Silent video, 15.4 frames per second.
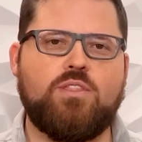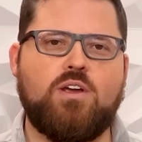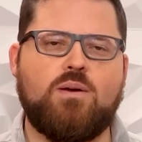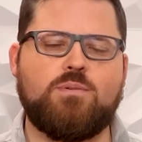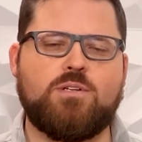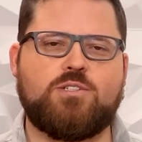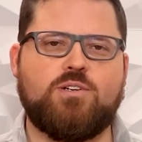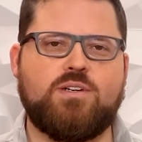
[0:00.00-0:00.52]
are the
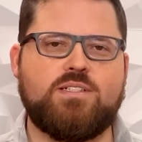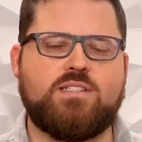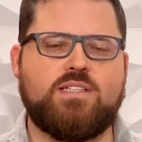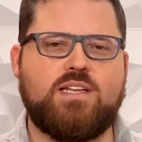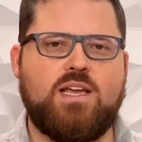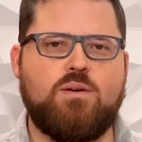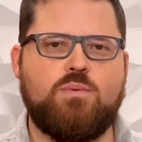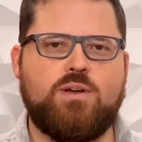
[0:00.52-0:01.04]
Armed Attorneys.
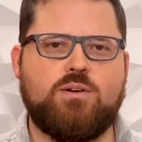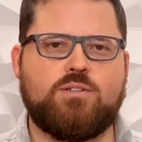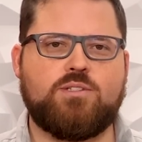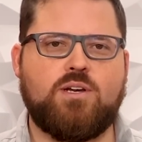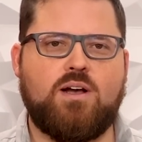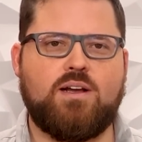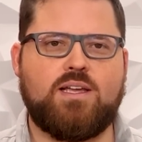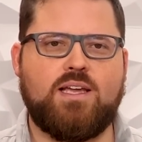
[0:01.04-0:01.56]
Today we are
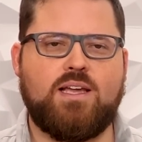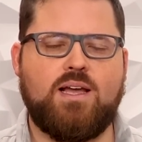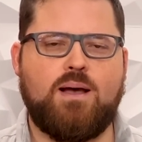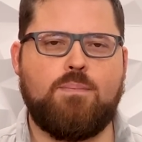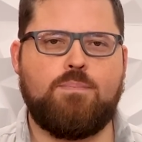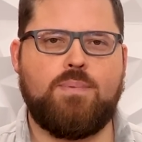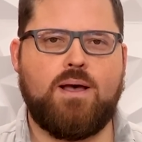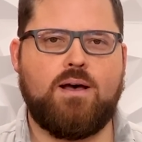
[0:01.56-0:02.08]
talking
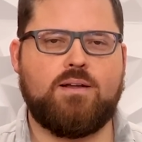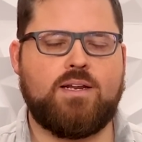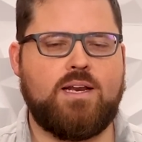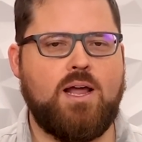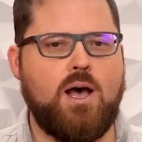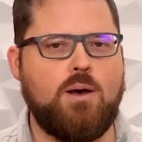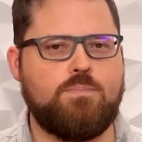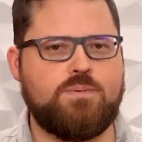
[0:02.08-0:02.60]
about an
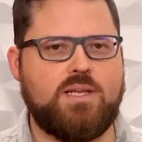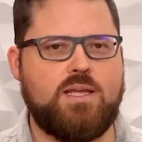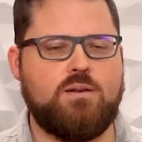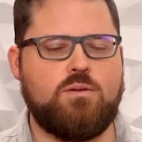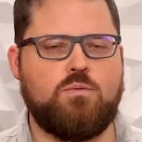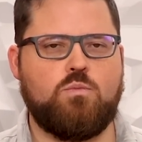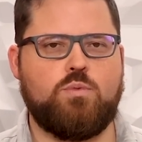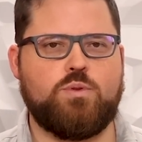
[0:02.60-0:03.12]
update
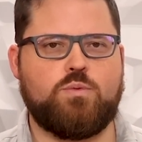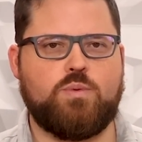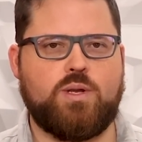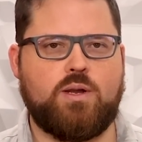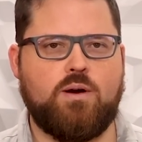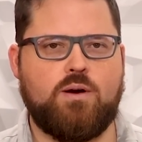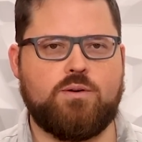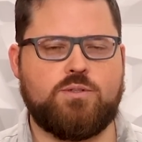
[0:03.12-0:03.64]
with
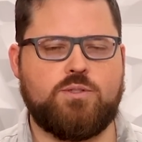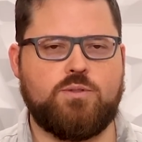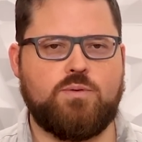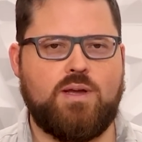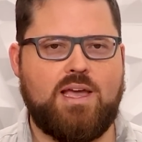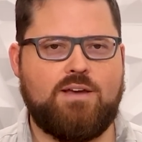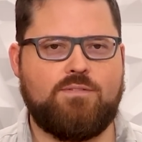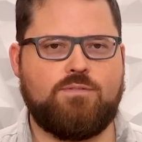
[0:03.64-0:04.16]
regard
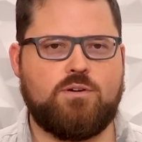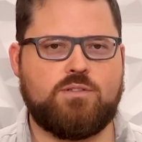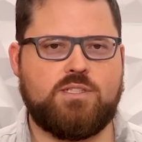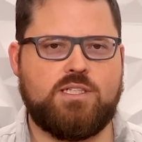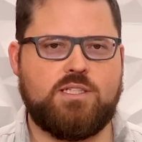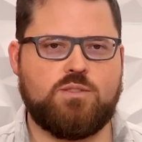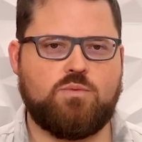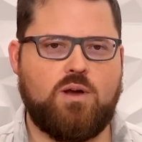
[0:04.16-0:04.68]
to F R
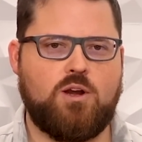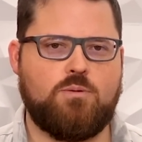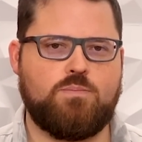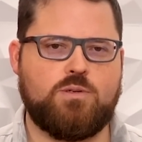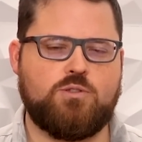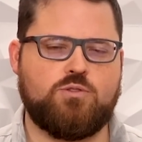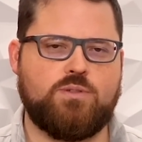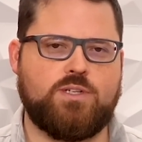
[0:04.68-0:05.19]
Ts, wide
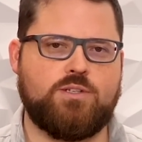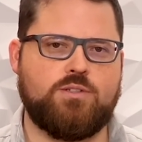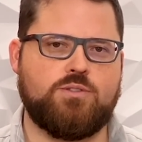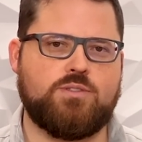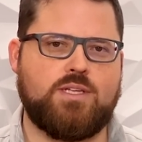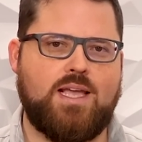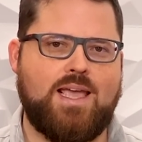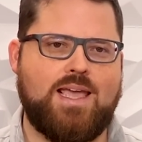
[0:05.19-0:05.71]
open
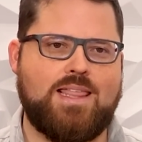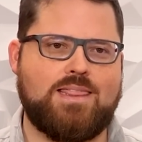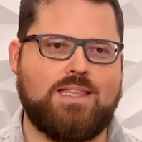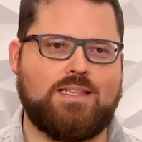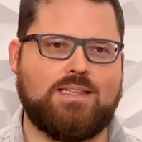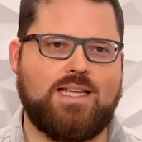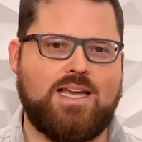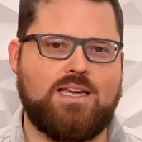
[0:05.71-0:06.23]
triggers, and
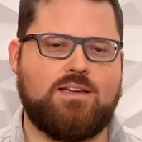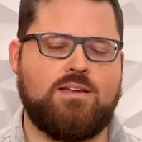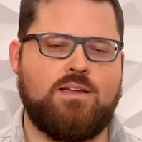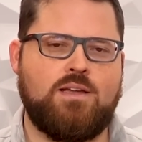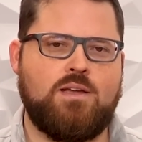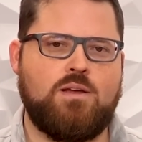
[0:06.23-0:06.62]
the like.